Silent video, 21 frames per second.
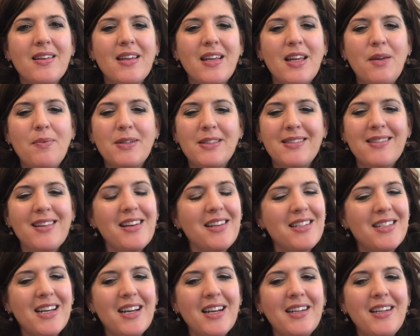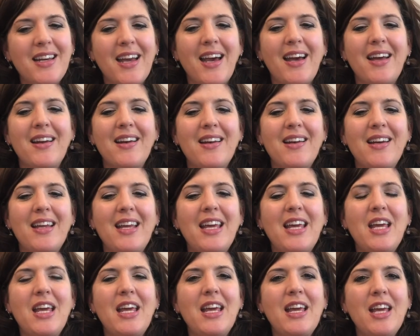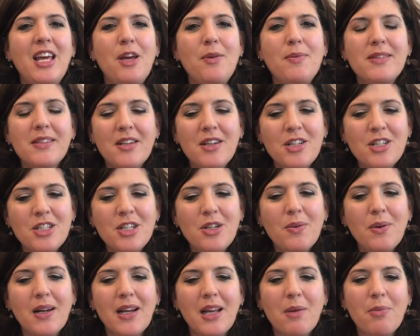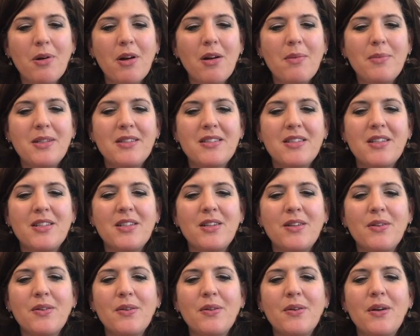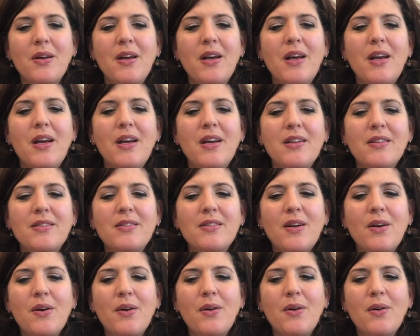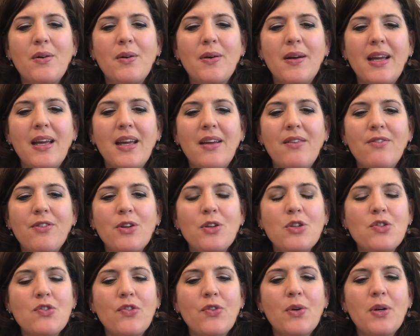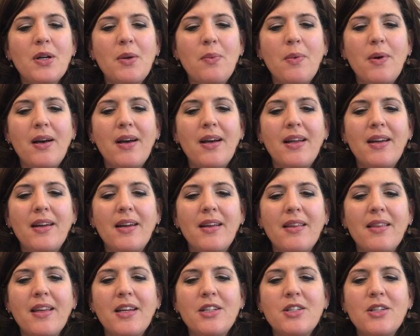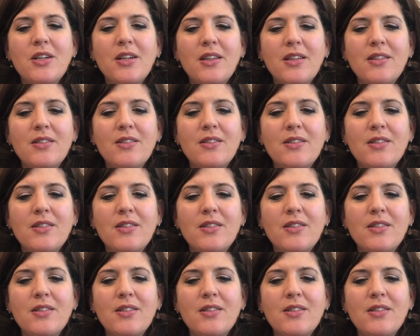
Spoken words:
done yet. He was going to do what he promised to do. So in verse 41, they took